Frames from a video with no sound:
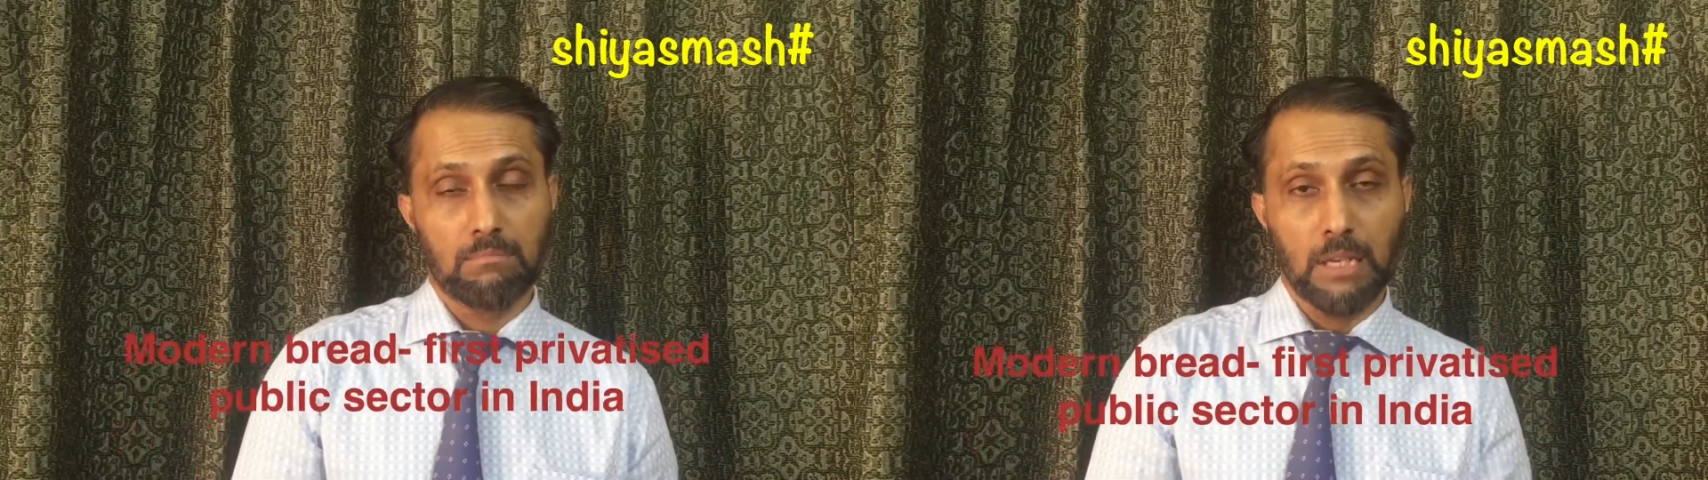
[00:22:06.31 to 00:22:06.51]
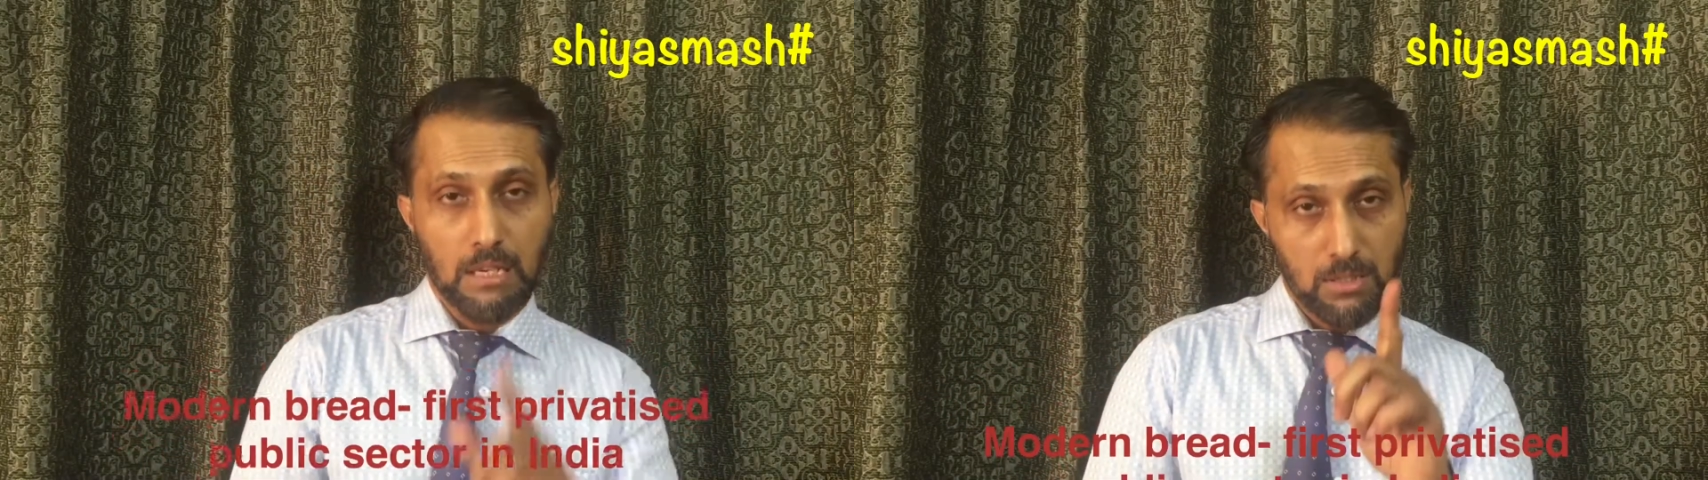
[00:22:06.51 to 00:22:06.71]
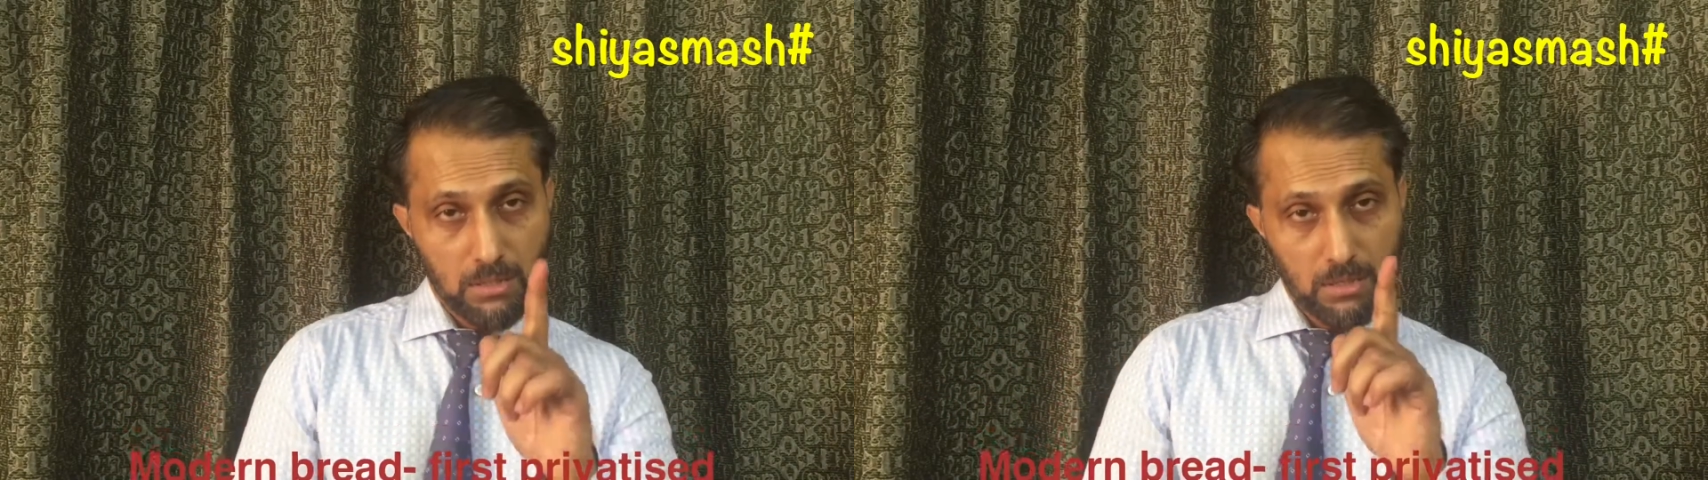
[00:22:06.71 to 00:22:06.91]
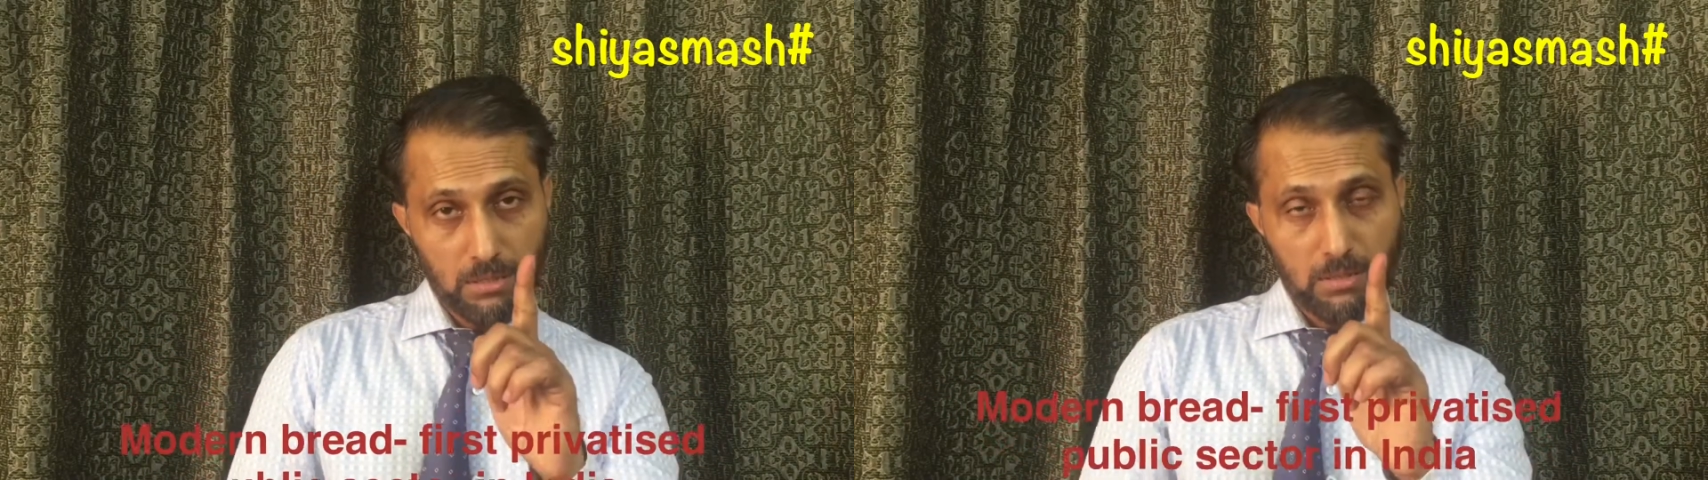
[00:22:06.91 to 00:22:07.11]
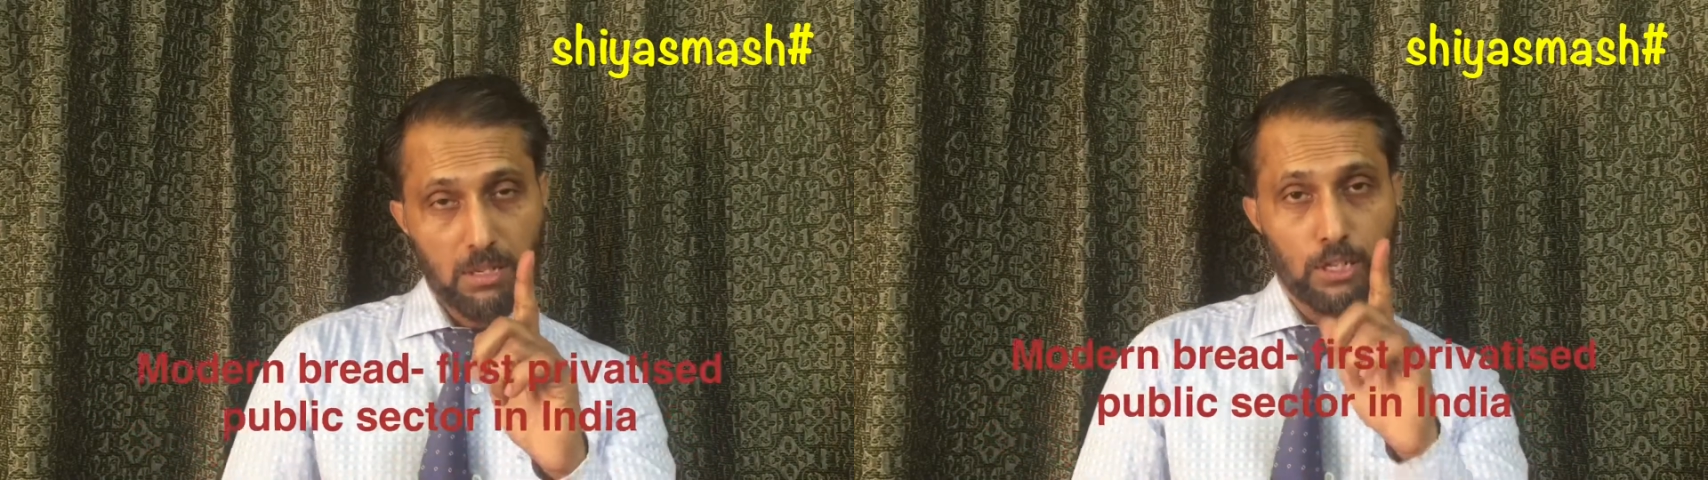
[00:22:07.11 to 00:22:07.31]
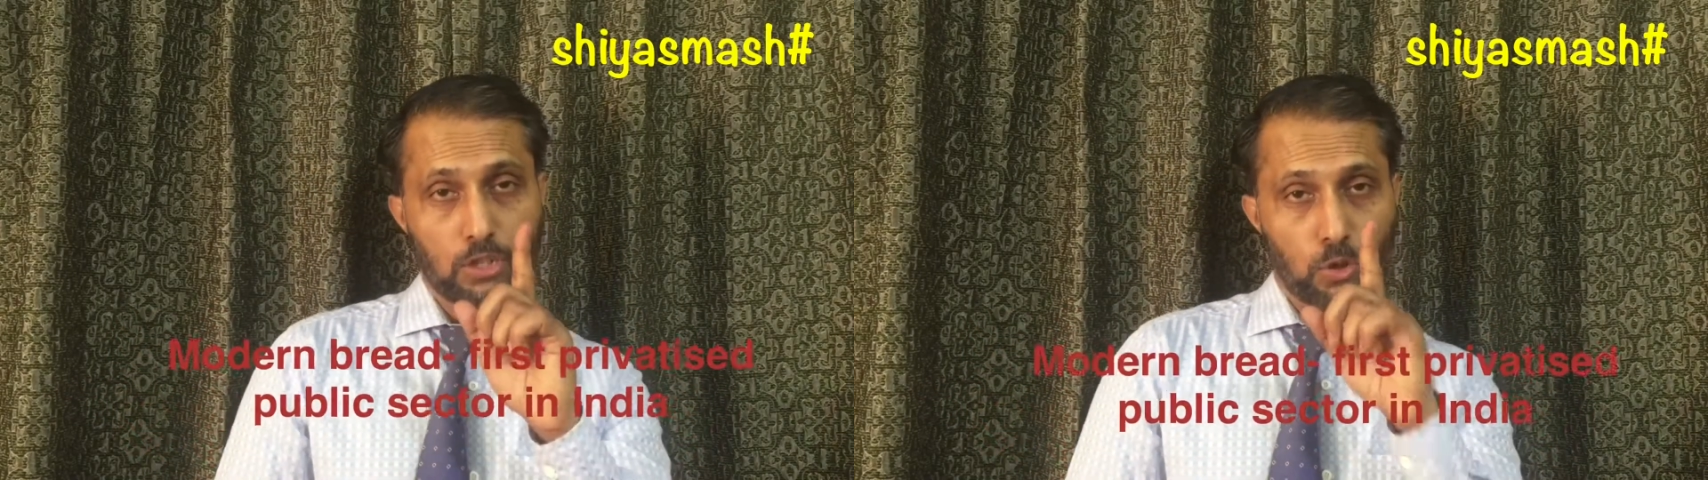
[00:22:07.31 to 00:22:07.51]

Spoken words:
Means it